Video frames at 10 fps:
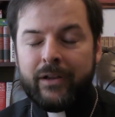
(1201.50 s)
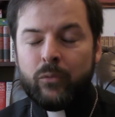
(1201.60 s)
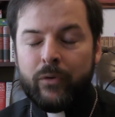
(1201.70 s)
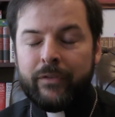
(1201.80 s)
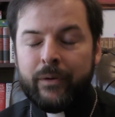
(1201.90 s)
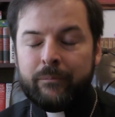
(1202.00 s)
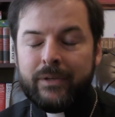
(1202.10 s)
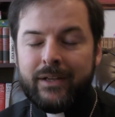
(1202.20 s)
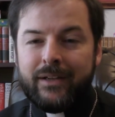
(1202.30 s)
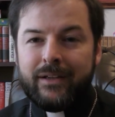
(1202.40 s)
in with them
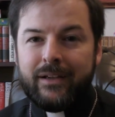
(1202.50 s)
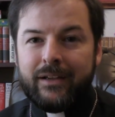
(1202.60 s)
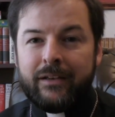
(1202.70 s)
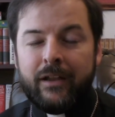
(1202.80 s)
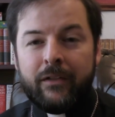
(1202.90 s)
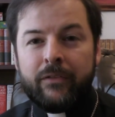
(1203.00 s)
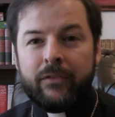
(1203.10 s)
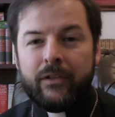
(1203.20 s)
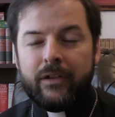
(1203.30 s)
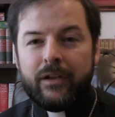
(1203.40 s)

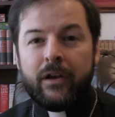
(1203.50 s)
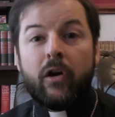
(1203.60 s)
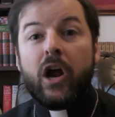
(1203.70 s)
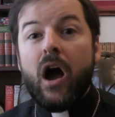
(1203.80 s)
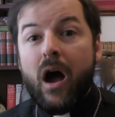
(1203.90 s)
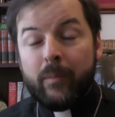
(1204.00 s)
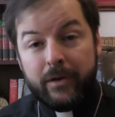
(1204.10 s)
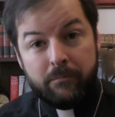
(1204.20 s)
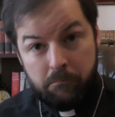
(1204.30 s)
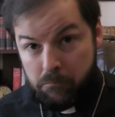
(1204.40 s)
in our
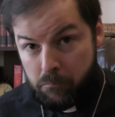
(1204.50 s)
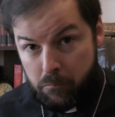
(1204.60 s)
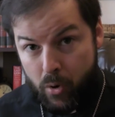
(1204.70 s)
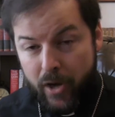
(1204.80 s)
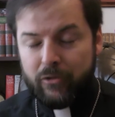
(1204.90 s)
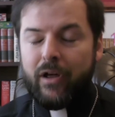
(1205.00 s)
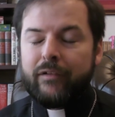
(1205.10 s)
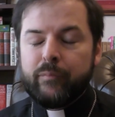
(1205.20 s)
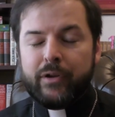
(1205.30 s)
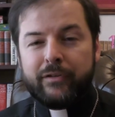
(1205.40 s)
common prayer
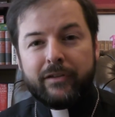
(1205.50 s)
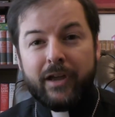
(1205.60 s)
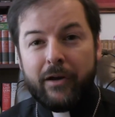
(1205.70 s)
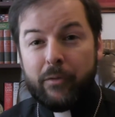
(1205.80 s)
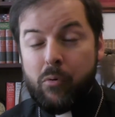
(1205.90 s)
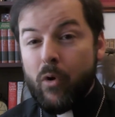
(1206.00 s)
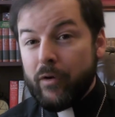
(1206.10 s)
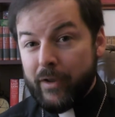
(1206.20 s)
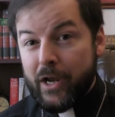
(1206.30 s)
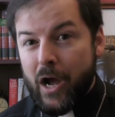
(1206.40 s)
life, because that's kind of the point
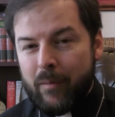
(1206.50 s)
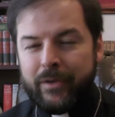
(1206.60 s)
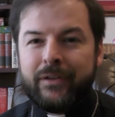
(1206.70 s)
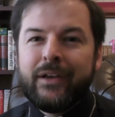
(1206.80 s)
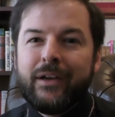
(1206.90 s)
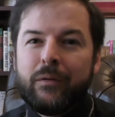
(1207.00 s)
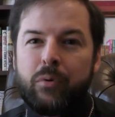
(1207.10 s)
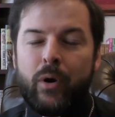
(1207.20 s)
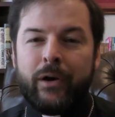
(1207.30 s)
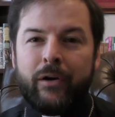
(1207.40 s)
of a common
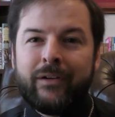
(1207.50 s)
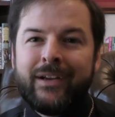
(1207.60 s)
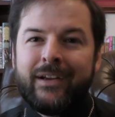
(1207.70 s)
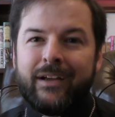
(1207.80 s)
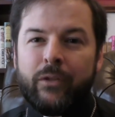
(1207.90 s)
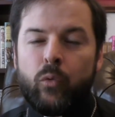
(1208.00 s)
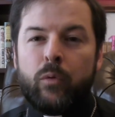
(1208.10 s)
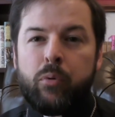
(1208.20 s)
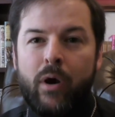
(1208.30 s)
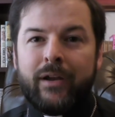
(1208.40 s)
prayer, that we're
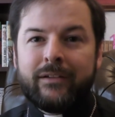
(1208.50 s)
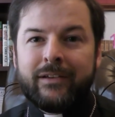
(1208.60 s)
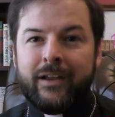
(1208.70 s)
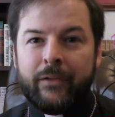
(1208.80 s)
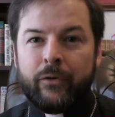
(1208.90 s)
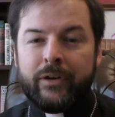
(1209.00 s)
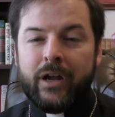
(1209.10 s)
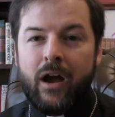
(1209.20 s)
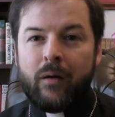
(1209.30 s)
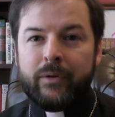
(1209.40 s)
praying together in
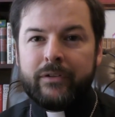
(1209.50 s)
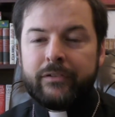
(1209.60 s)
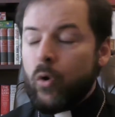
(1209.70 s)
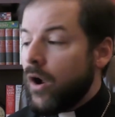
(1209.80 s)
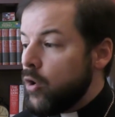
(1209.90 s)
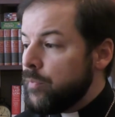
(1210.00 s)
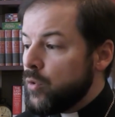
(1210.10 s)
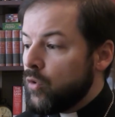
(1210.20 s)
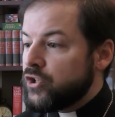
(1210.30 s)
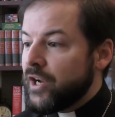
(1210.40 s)
common. So I hope you
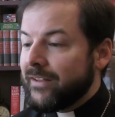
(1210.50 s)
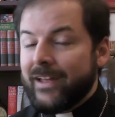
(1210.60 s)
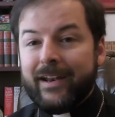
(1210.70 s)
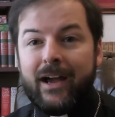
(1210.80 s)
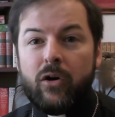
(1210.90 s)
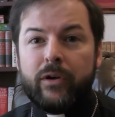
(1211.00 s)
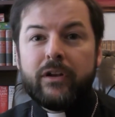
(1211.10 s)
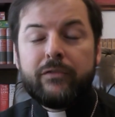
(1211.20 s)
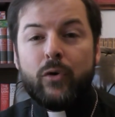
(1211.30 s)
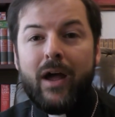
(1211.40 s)
will check that out, and
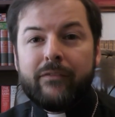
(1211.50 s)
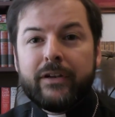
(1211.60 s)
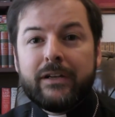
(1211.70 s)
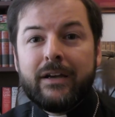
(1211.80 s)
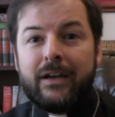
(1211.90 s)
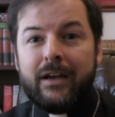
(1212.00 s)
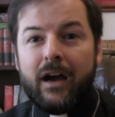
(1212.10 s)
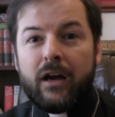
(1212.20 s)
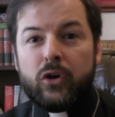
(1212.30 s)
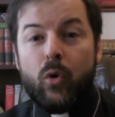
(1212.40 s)
if you have any
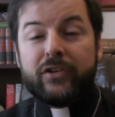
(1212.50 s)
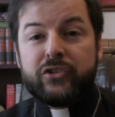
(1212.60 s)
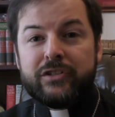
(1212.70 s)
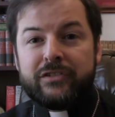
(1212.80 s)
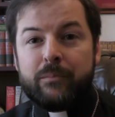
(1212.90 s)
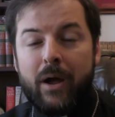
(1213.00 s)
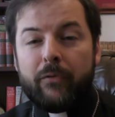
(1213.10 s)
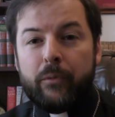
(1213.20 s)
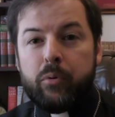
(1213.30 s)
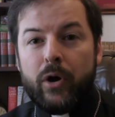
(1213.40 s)
questions
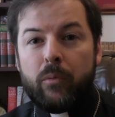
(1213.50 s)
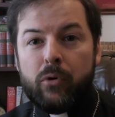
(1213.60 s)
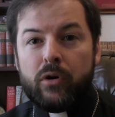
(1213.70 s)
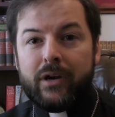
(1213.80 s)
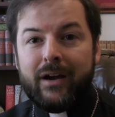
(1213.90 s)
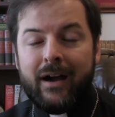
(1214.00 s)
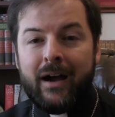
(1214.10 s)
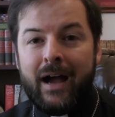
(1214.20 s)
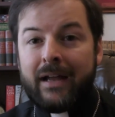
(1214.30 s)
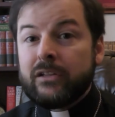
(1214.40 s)
about the prayer book,
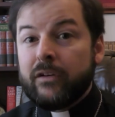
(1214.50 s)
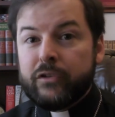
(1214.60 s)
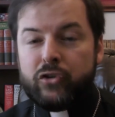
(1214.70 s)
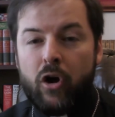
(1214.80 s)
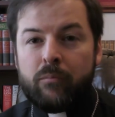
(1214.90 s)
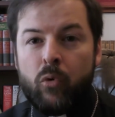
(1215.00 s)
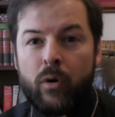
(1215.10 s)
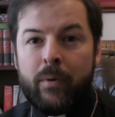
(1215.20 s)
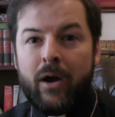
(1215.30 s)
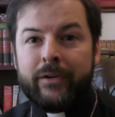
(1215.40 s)
I'd love to talk more
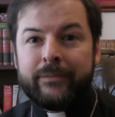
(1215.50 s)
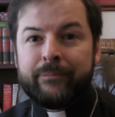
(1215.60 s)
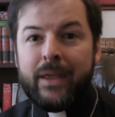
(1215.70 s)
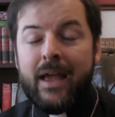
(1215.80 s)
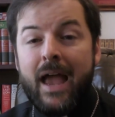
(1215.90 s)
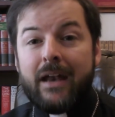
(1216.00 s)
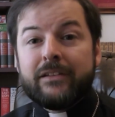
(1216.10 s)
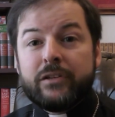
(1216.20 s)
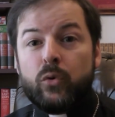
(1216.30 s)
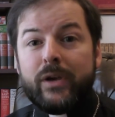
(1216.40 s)
about it. And
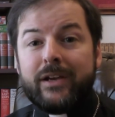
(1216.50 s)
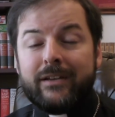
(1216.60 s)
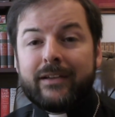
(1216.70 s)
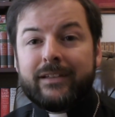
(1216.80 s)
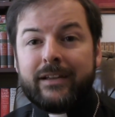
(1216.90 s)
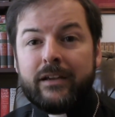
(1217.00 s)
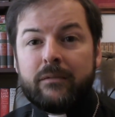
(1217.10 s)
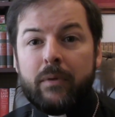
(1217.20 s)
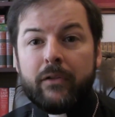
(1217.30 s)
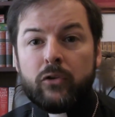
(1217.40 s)
until we connect
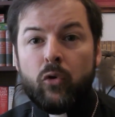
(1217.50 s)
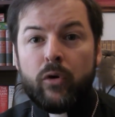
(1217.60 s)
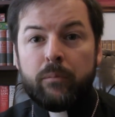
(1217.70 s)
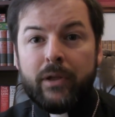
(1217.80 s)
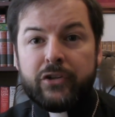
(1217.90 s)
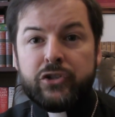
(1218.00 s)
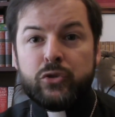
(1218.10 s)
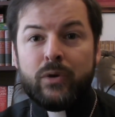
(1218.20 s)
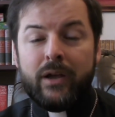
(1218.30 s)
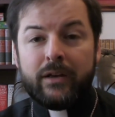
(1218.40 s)
again, may the Lord bless
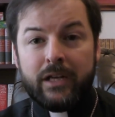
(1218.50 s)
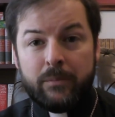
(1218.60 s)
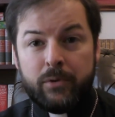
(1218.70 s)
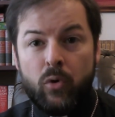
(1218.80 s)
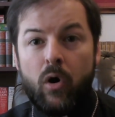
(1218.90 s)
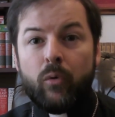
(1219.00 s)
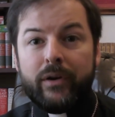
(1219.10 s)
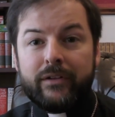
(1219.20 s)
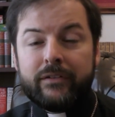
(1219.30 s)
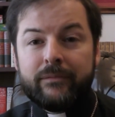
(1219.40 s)
you and keep you
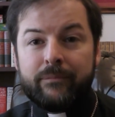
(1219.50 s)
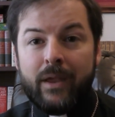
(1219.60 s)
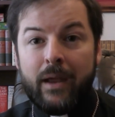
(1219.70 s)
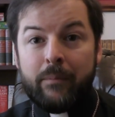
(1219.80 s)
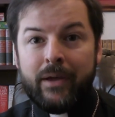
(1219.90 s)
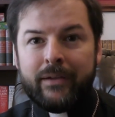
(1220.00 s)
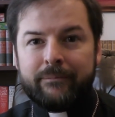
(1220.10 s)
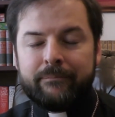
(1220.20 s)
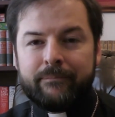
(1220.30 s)
always. Amen.